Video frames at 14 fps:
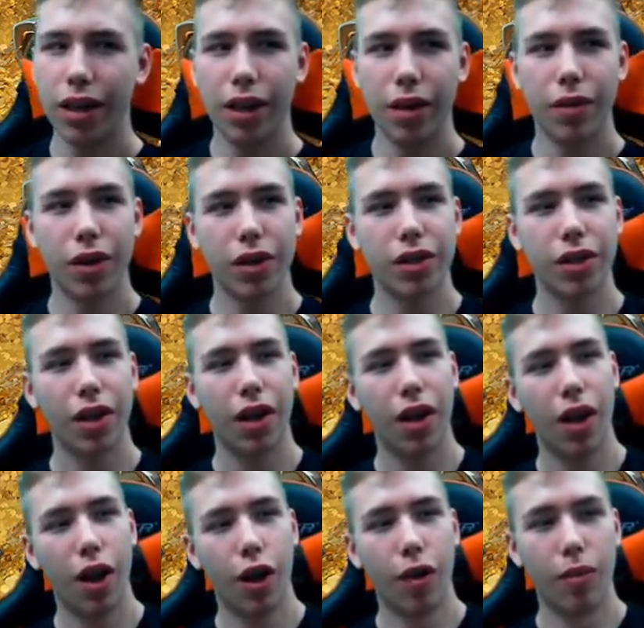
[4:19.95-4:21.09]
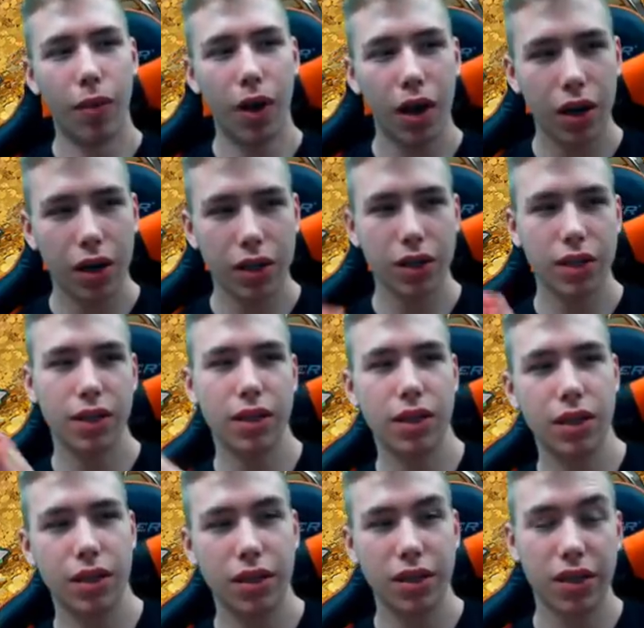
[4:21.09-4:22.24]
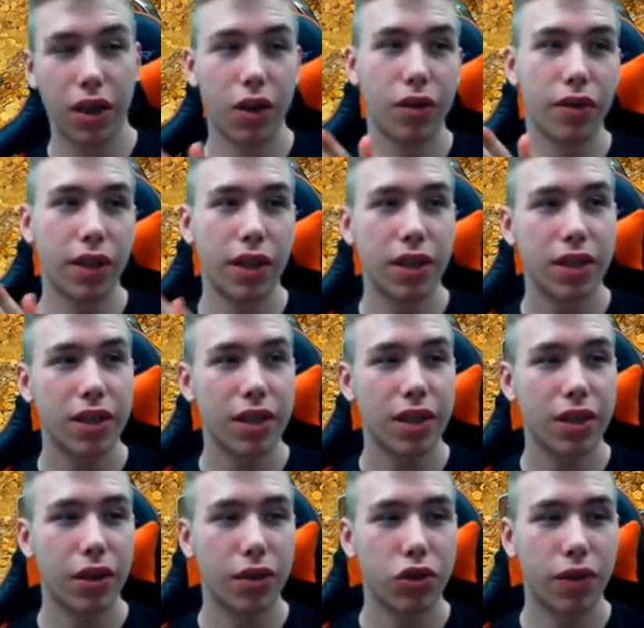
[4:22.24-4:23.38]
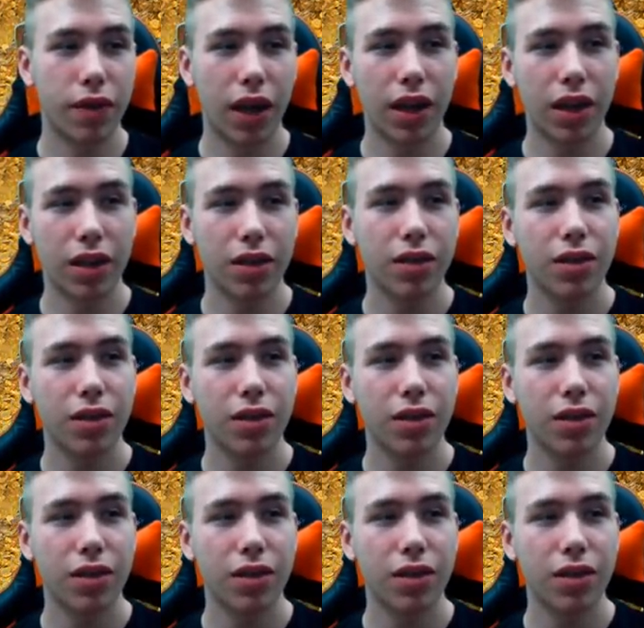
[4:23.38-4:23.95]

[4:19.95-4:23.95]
Because Murlocs still go face, and you have Shavala.